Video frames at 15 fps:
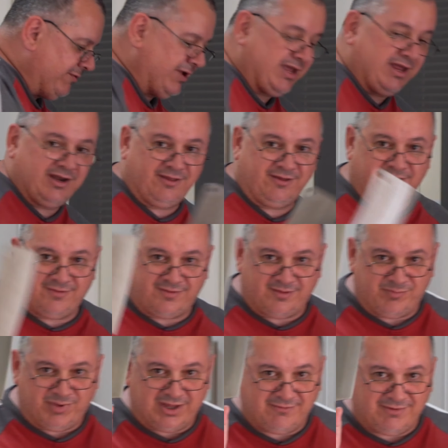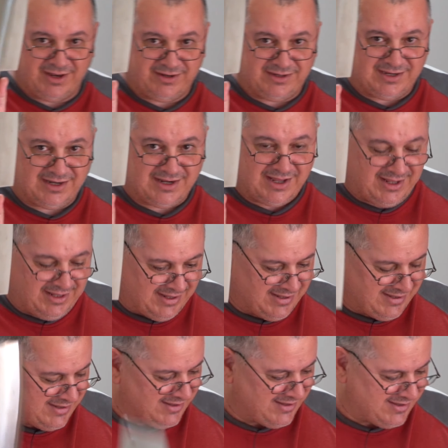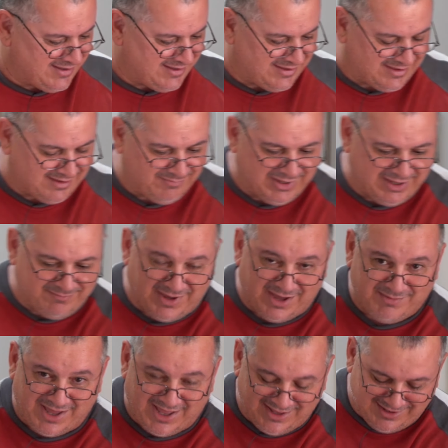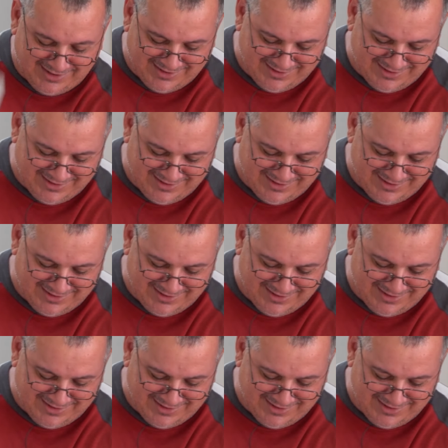we're going to use the big one today, the big mama.